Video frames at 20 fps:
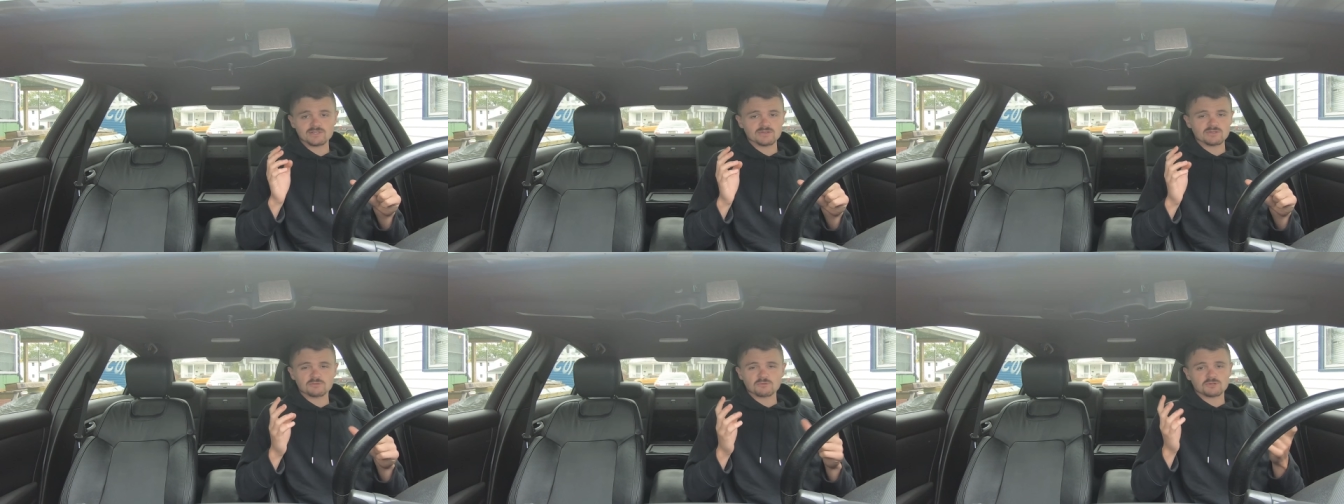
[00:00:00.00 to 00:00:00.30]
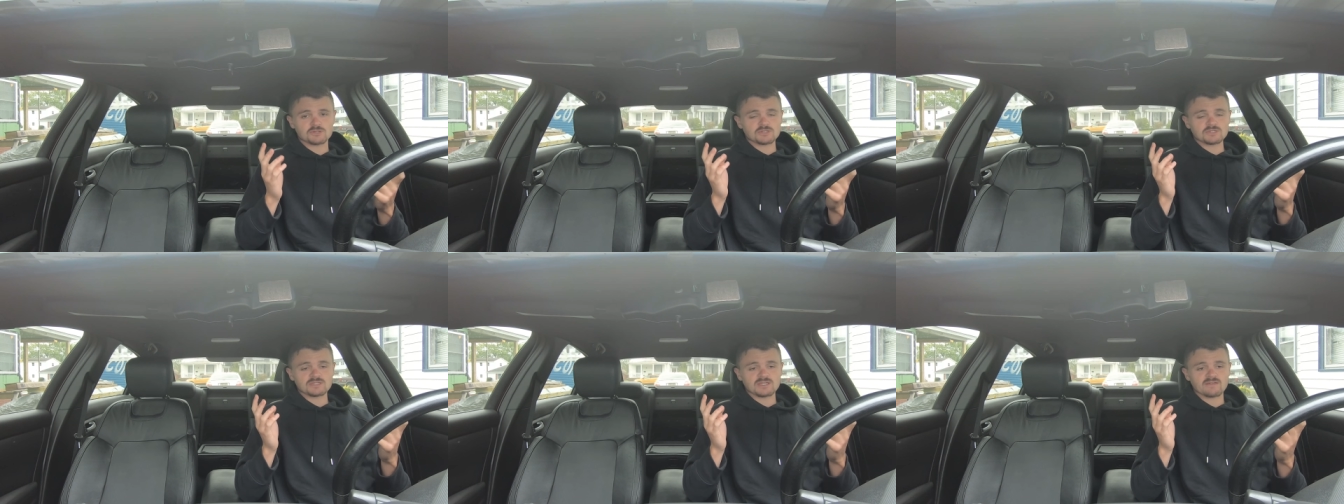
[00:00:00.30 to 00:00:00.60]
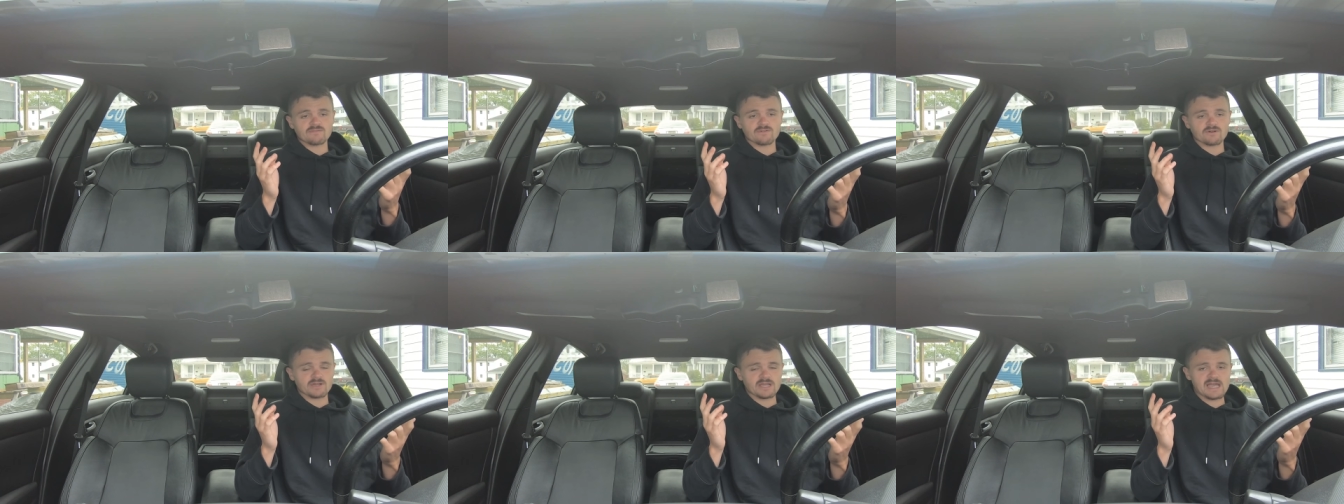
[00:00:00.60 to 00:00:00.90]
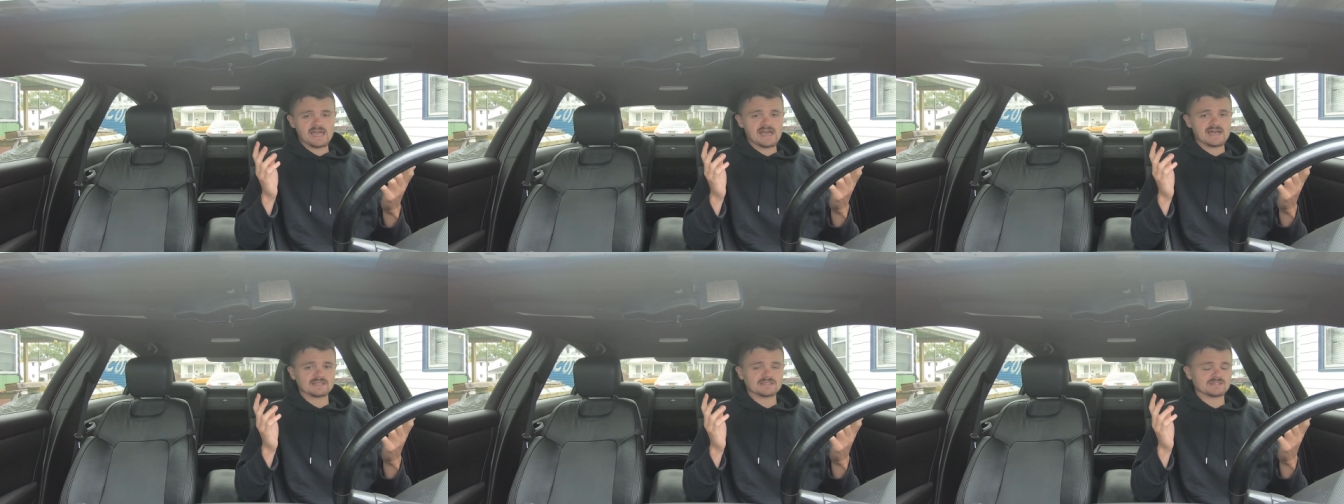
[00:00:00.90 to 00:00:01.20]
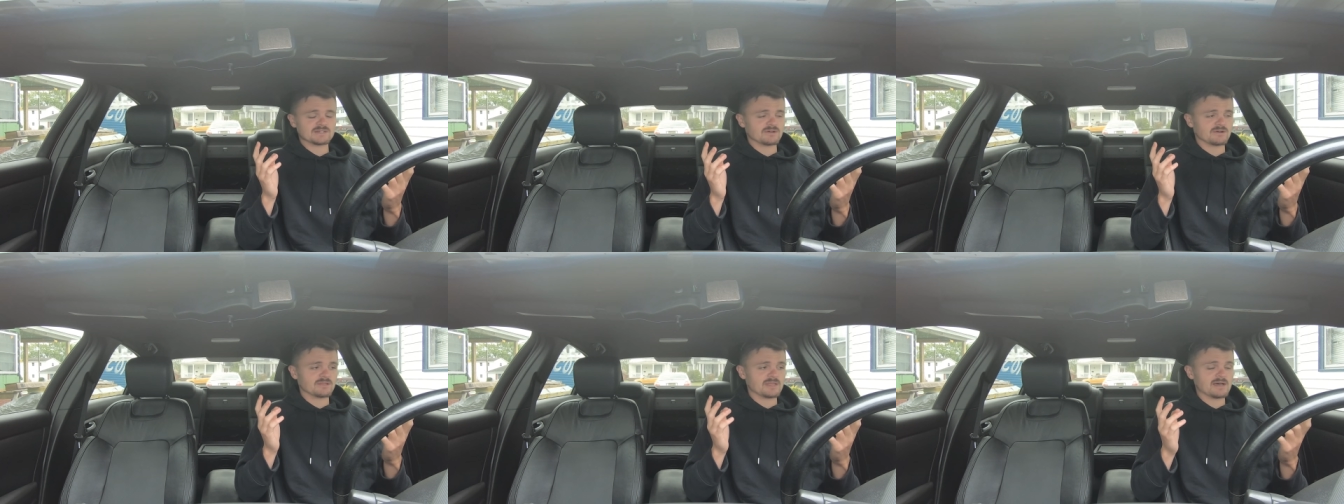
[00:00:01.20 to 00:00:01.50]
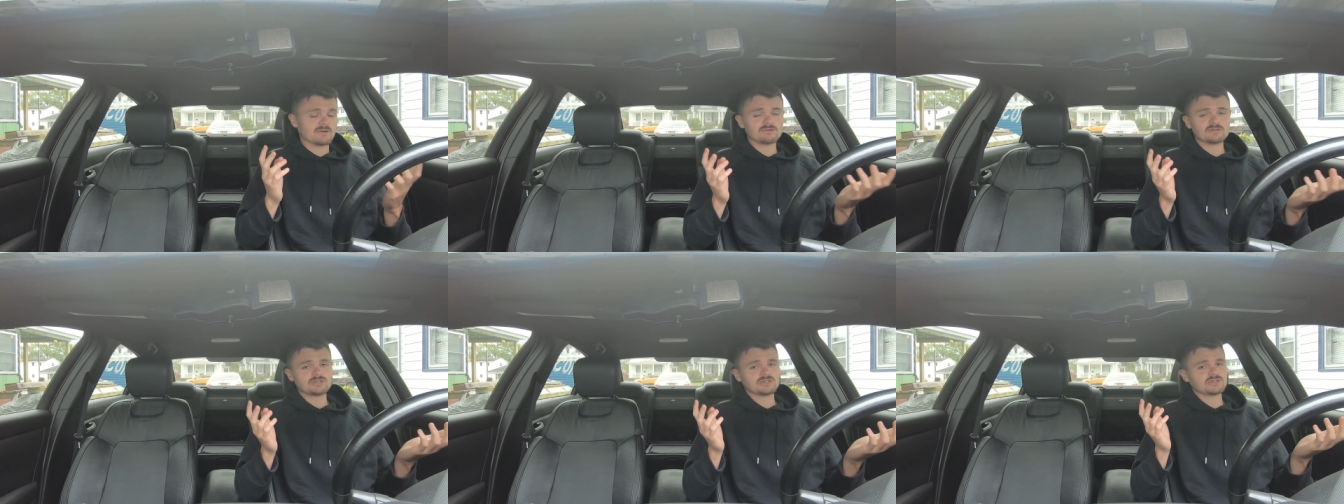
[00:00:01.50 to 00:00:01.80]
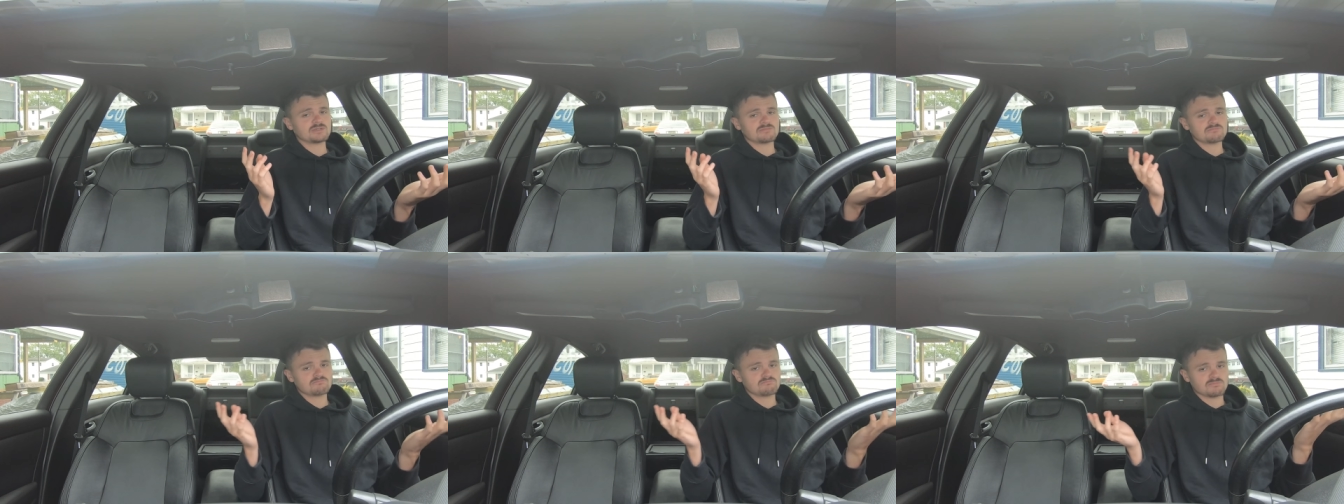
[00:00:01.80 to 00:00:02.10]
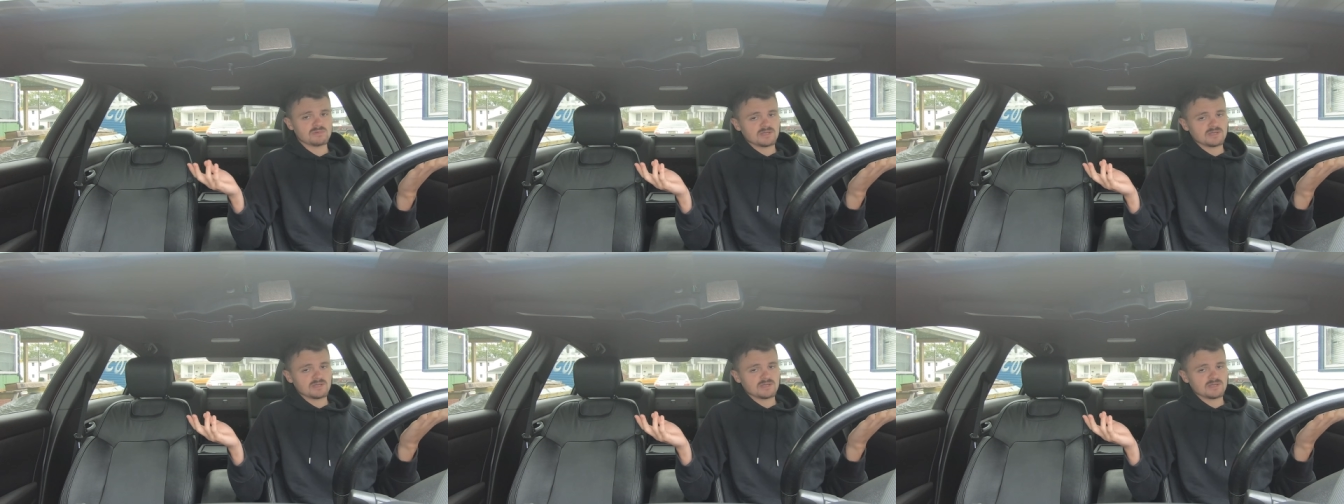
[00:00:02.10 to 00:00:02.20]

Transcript: So it's supposed to save on gas and all that, which is